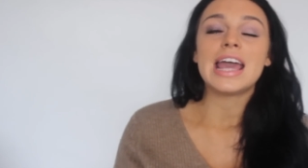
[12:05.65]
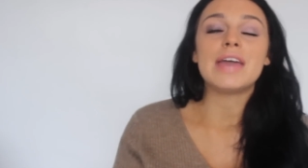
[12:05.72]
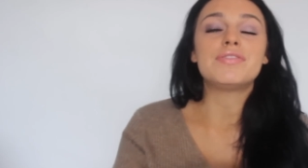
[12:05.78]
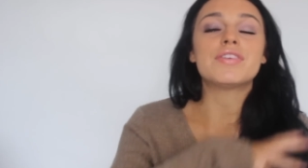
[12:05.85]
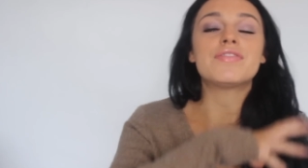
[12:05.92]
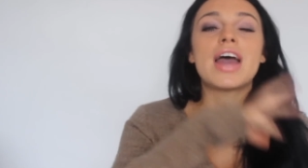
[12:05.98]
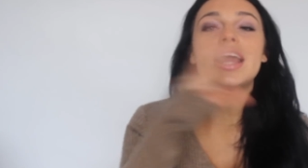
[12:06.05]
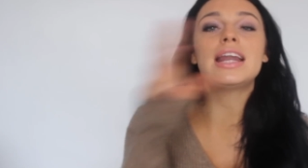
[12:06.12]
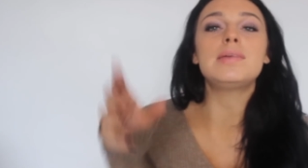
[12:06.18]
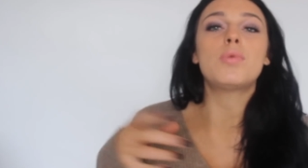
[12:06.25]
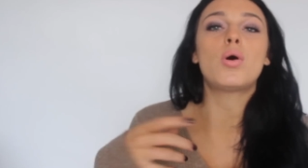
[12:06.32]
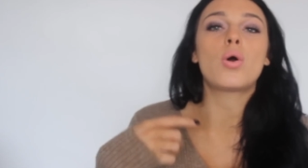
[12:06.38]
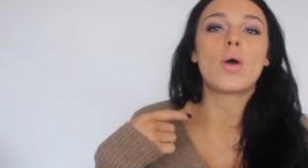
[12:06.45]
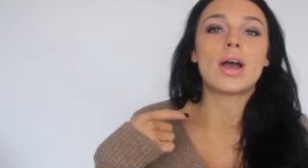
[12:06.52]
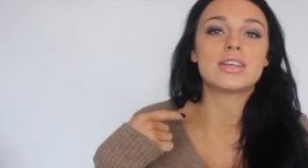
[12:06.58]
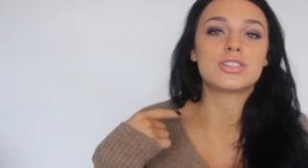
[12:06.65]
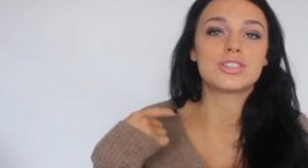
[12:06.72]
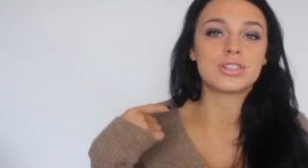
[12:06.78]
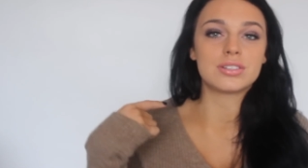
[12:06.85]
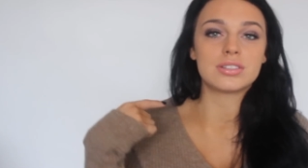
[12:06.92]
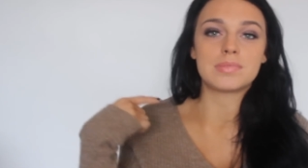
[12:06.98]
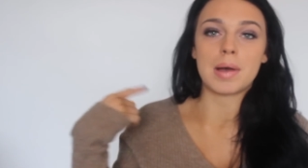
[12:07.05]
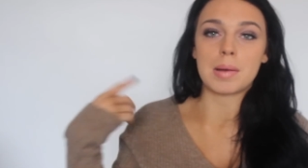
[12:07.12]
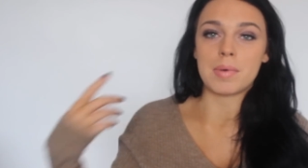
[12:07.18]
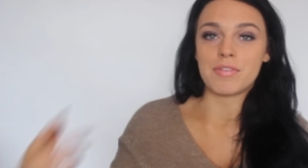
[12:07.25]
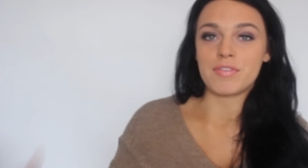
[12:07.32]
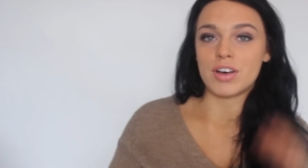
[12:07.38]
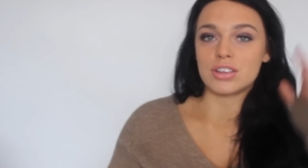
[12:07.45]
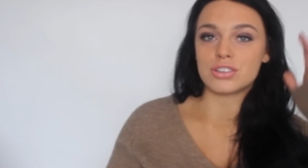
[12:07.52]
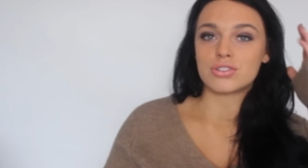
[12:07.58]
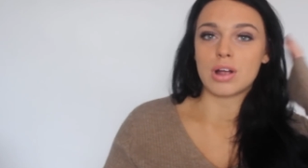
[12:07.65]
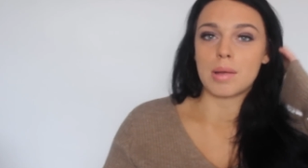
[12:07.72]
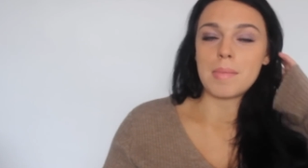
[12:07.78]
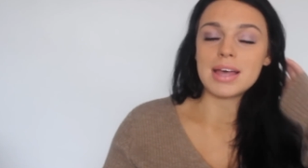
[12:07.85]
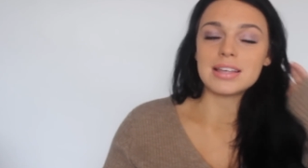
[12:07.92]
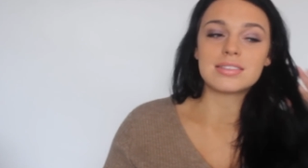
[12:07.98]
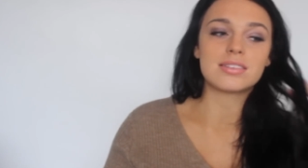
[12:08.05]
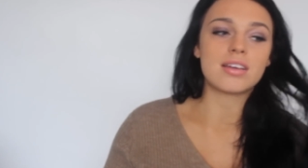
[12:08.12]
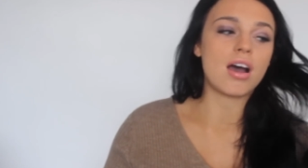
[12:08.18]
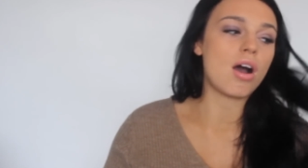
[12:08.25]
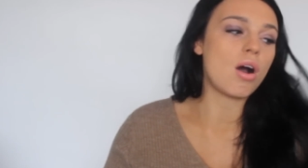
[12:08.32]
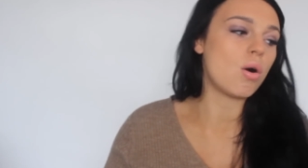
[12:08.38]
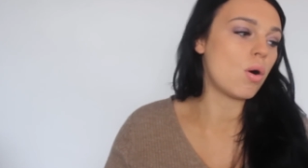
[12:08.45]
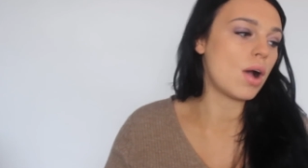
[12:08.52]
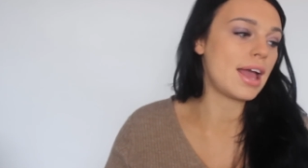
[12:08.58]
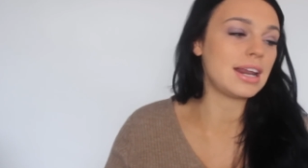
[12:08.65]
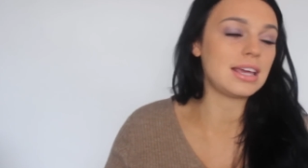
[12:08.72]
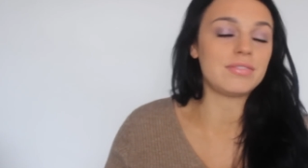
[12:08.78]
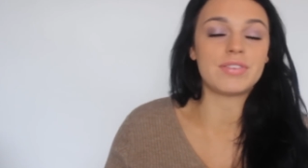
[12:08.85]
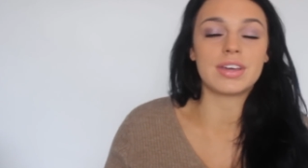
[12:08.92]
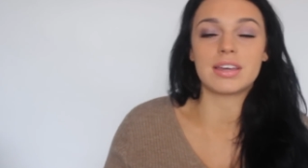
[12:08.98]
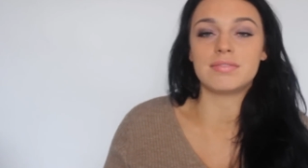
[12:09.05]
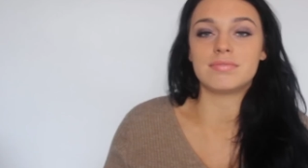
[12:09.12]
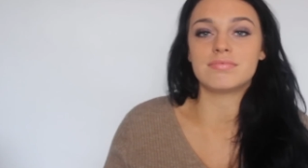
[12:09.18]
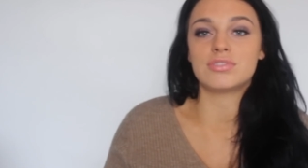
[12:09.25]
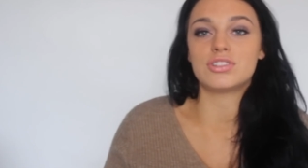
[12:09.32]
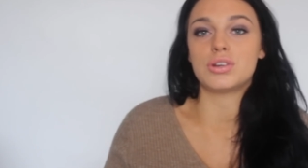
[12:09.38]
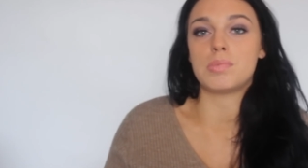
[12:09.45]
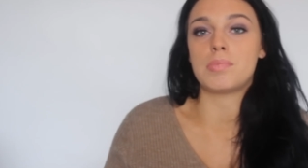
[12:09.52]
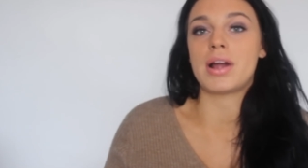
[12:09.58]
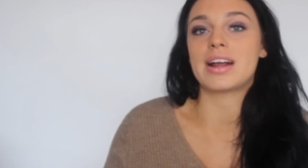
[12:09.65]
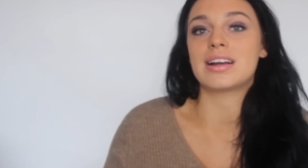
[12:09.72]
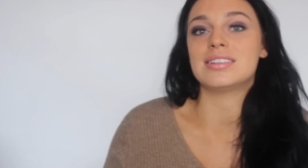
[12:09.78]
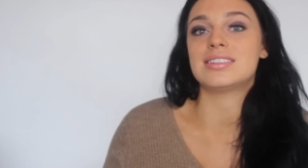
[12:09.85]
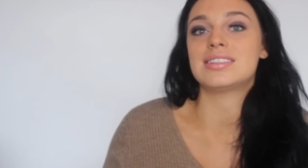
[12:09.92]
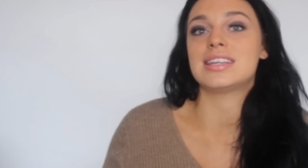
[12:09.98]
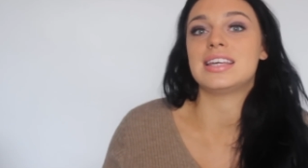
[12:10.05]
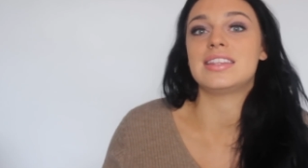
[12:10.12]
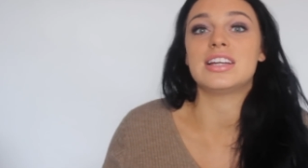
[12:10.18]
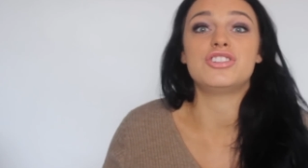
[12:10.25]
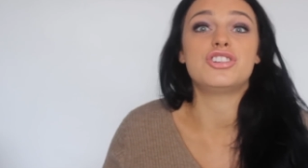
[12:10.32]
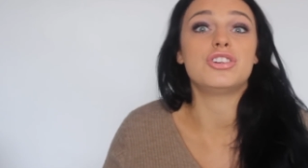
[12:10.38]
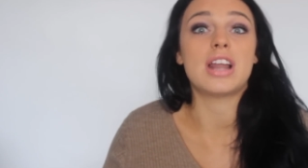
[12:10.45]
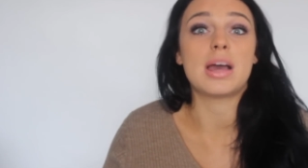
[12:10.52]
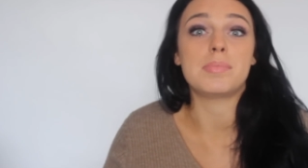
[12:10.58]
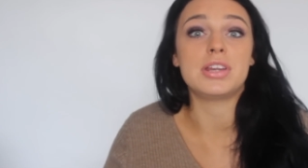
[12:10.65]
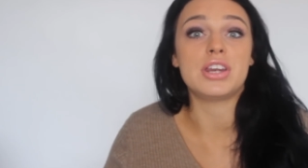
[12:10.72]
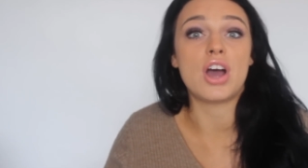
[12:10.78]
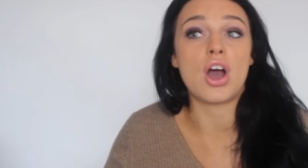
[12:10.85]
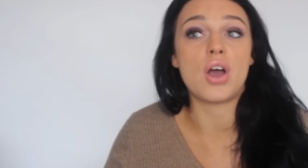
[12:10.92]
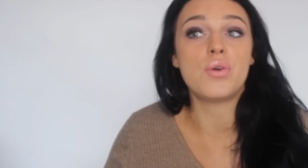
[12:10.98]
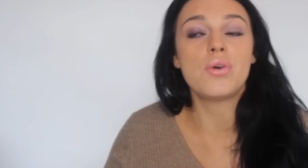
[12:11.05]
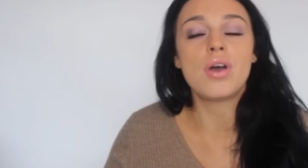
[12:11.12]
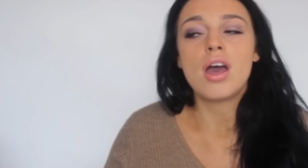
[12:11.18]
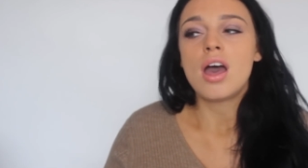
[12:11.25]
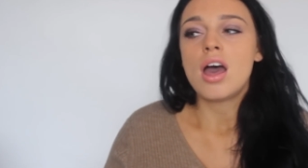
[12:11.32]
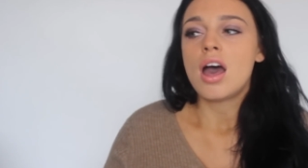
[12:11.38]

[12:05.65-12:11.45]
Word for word: If you have any more questions about my first trimester or anything to do with pregnancy, then do let me know.